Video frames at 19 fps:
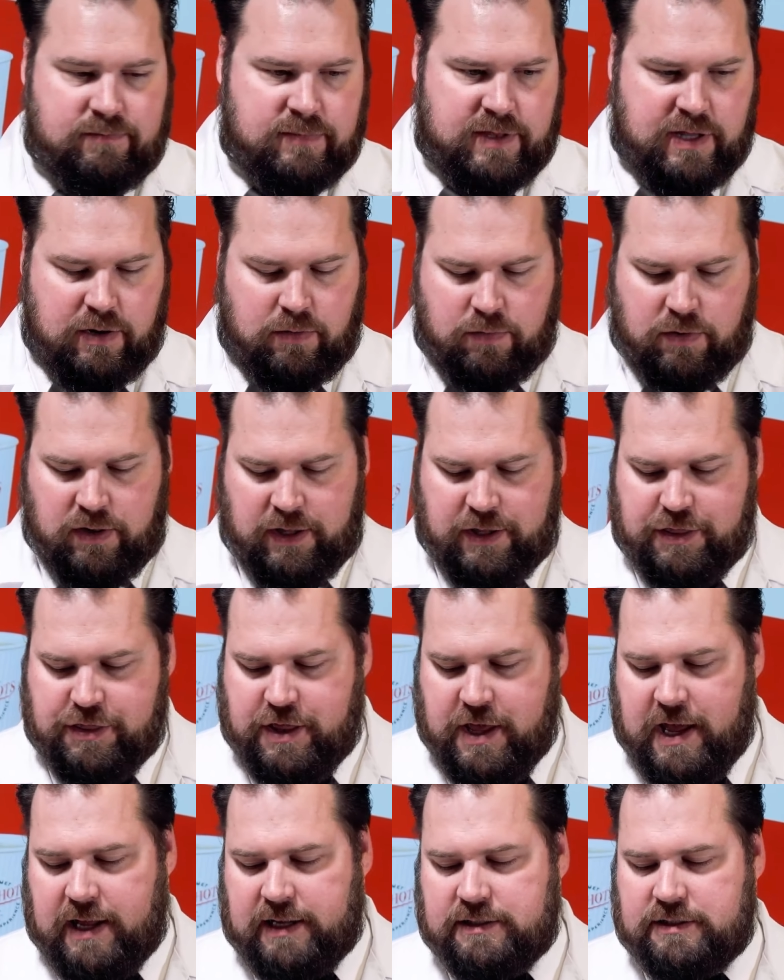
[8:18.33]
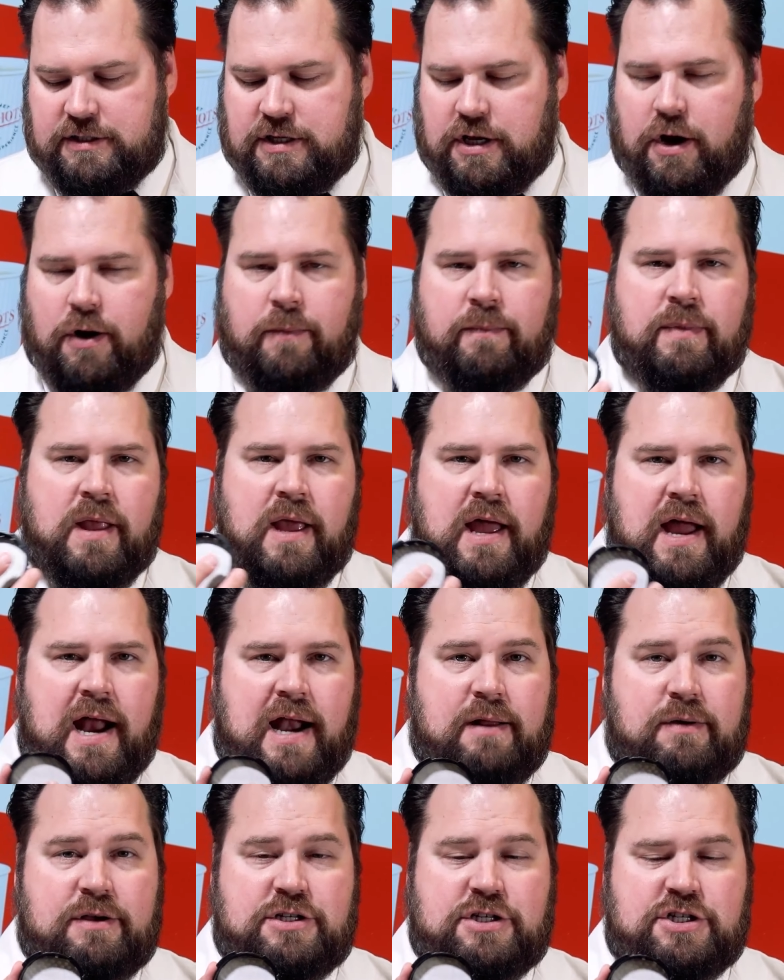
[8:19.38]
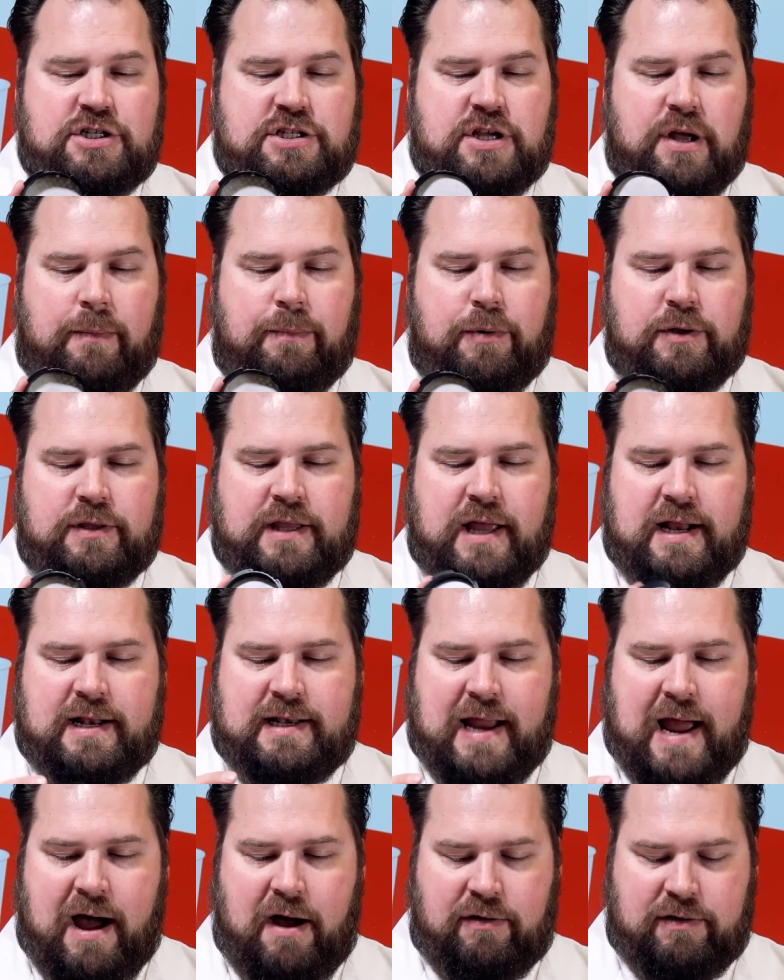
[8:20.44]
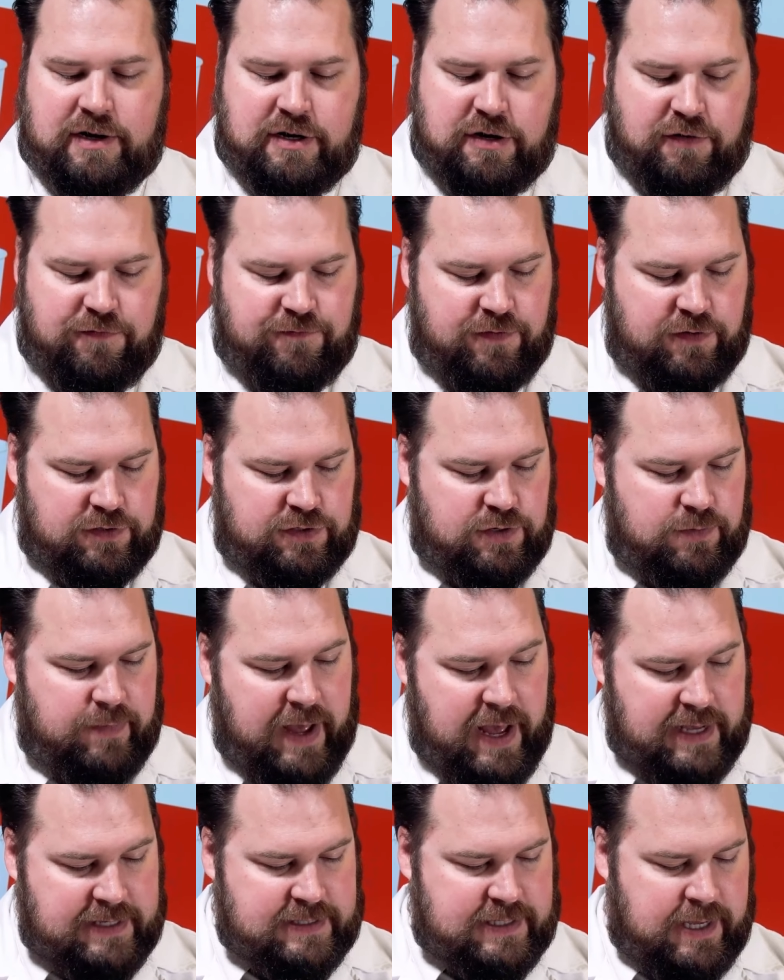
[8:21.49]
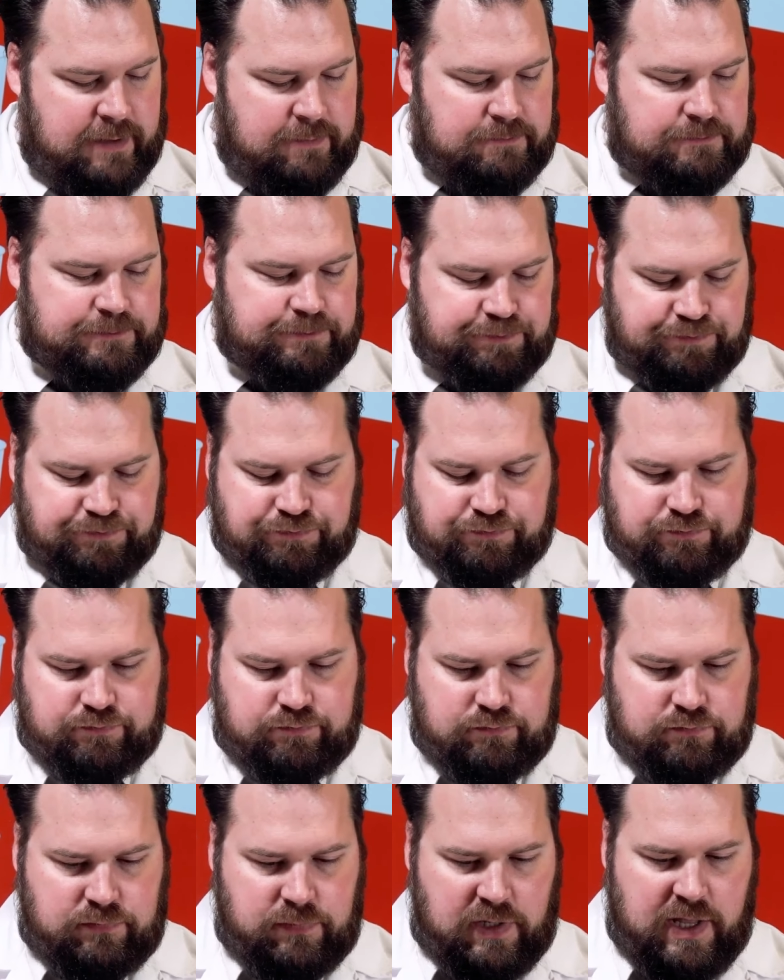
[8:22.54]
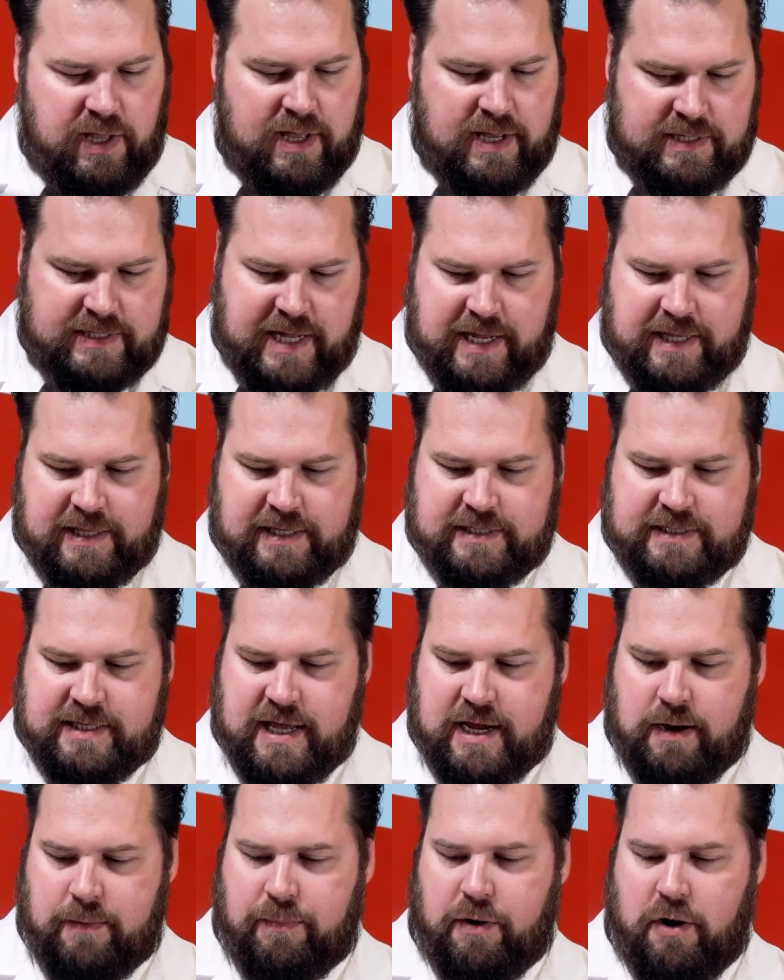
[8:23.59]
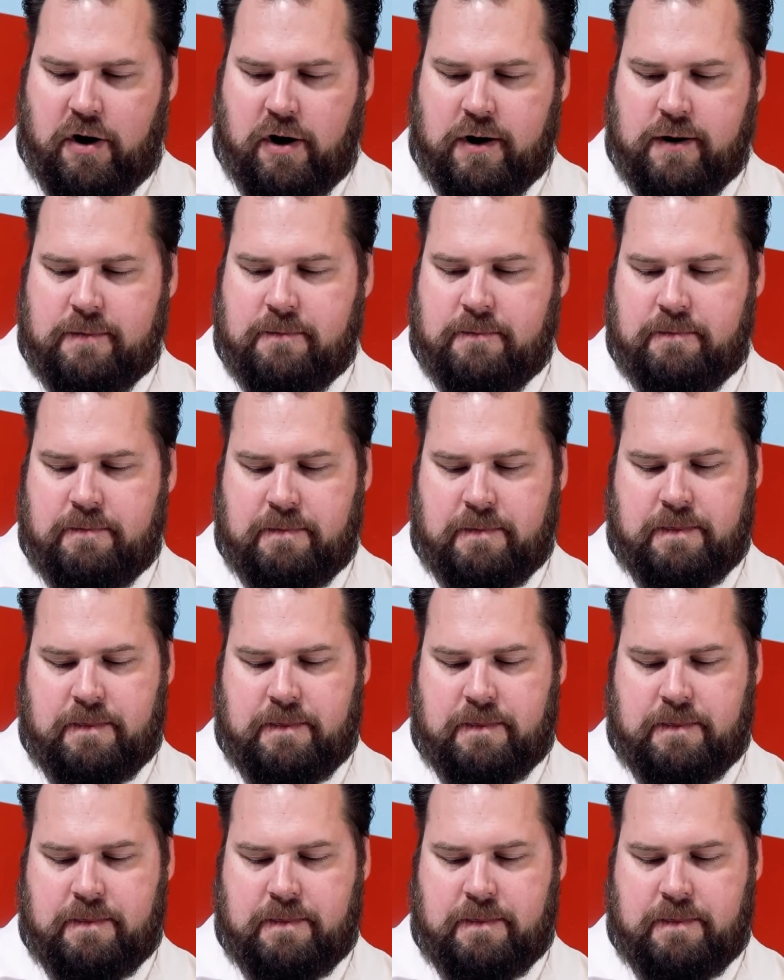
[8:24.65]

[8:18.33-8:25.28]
They're really thin. So anyways, you're just going to put that down in your filter basket. Take this thing apart,